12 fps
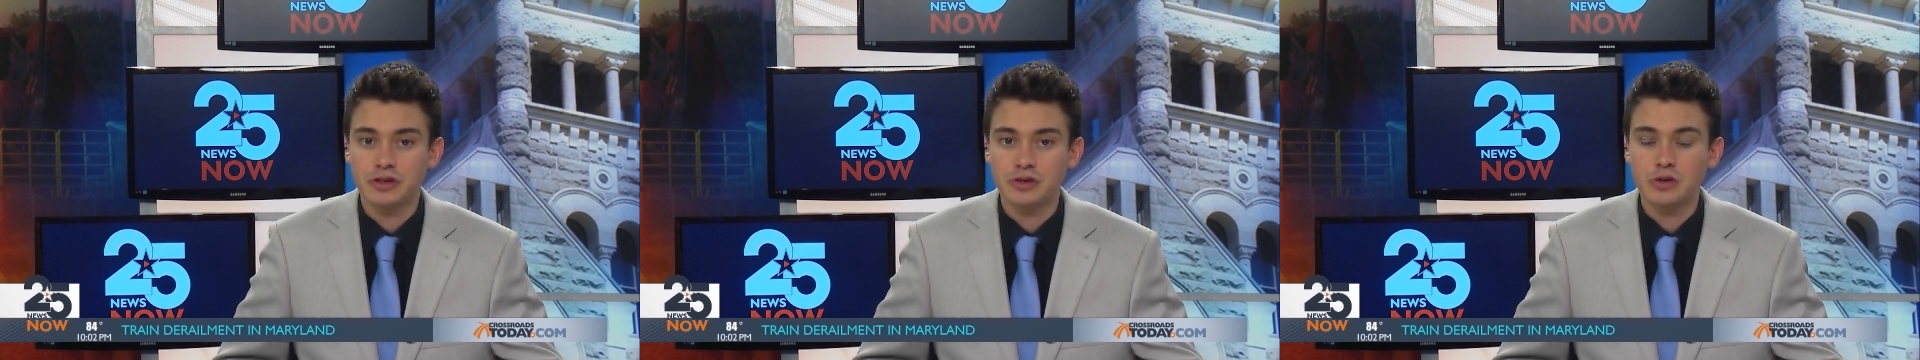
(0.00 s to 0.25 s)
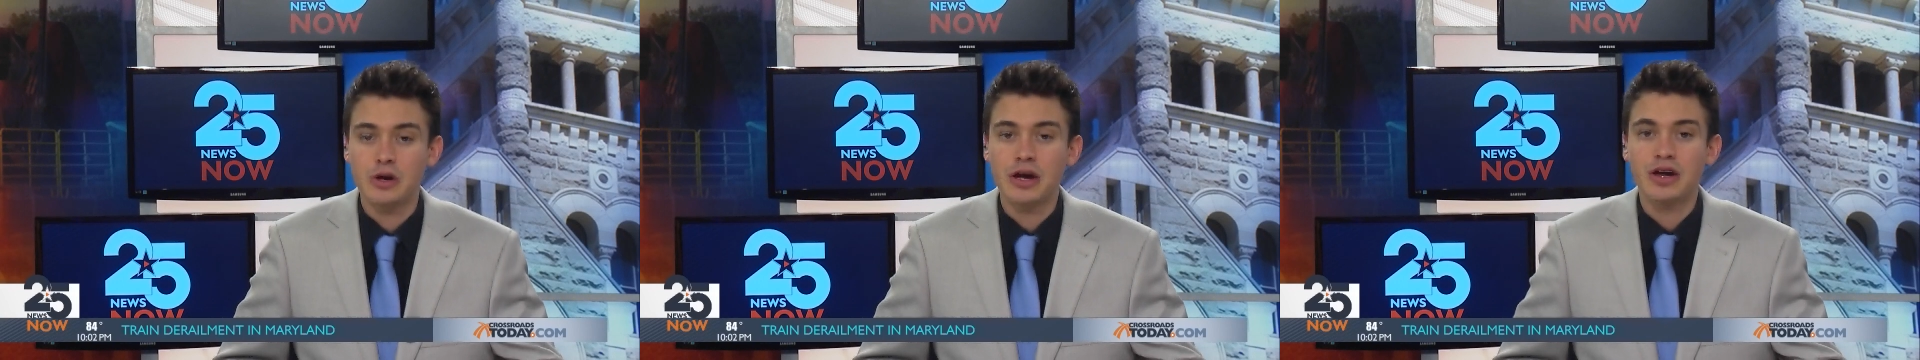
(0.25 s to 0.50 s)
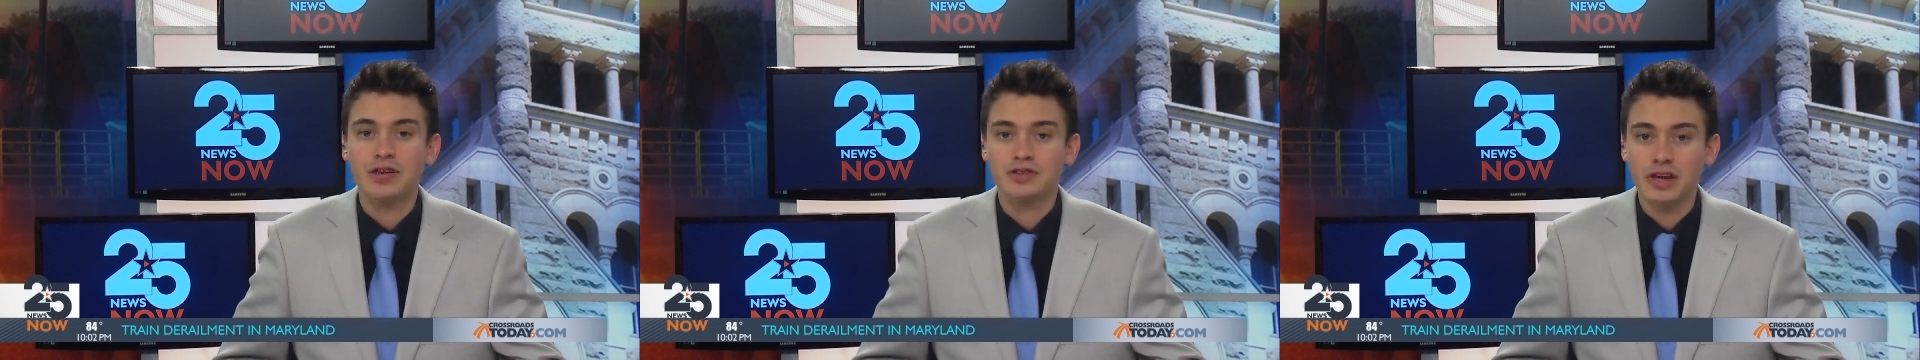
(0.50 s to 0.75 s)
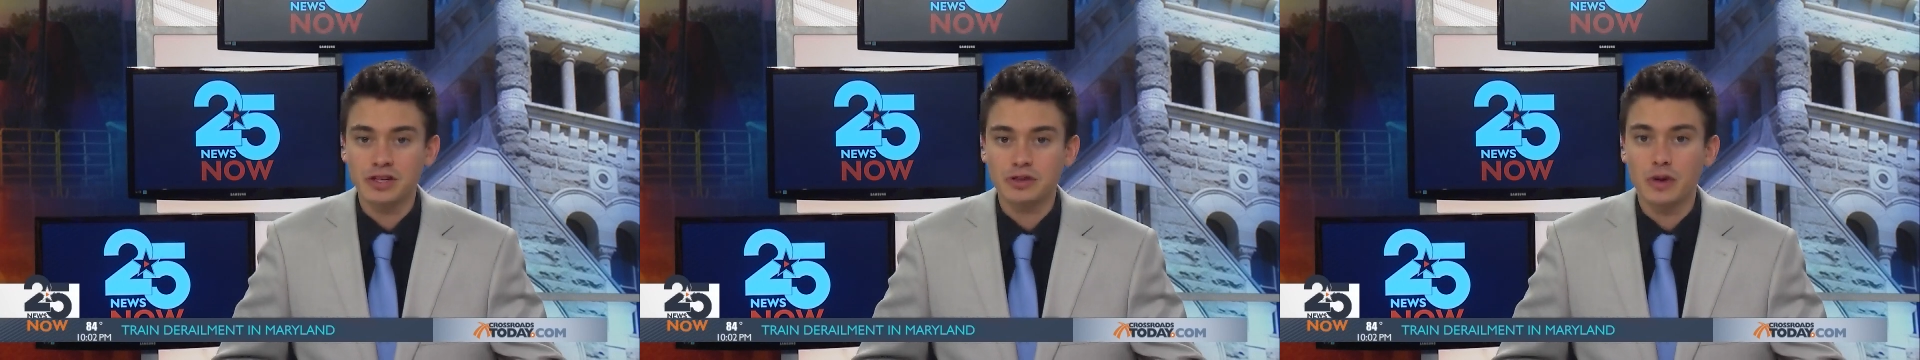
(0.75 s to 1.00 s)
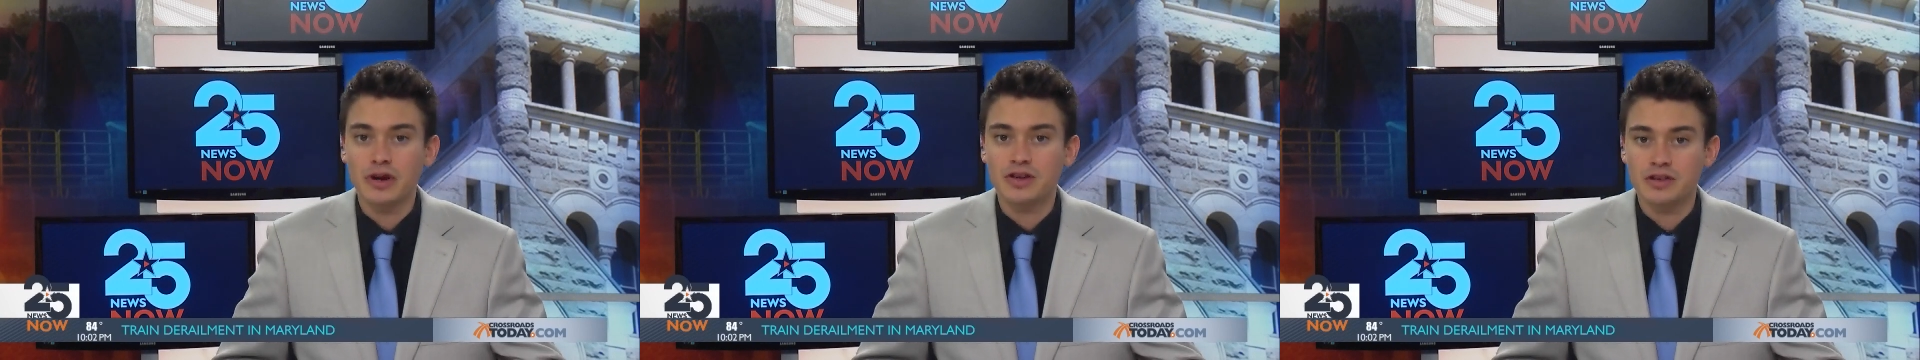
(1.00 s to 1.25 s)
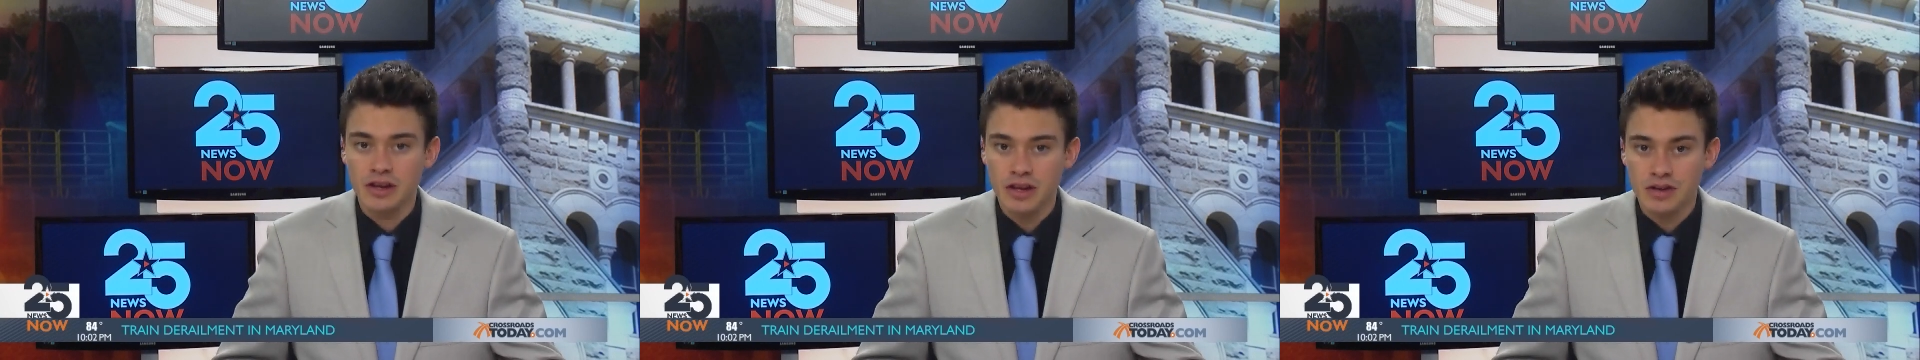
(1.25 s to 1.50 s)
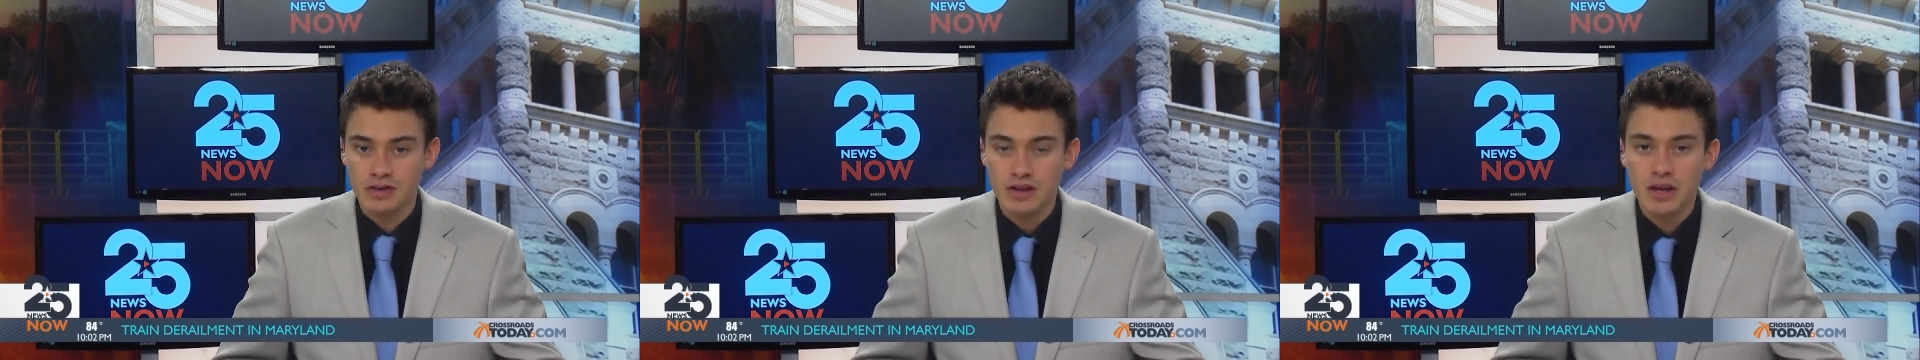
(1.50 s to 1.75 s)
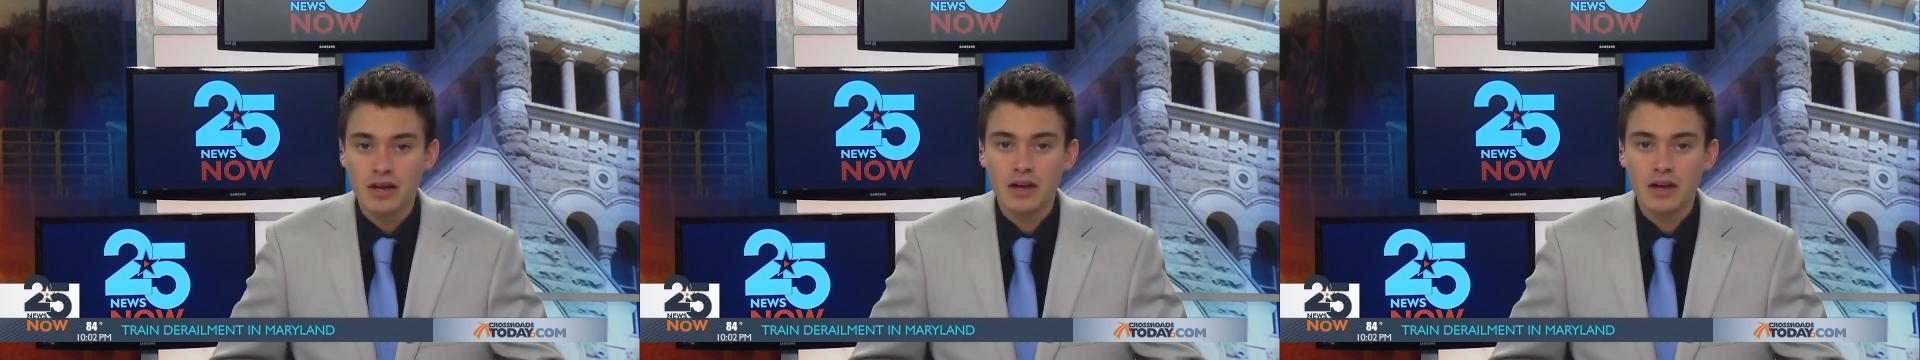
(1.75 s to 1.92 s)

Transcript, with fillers: to sanctuary cities.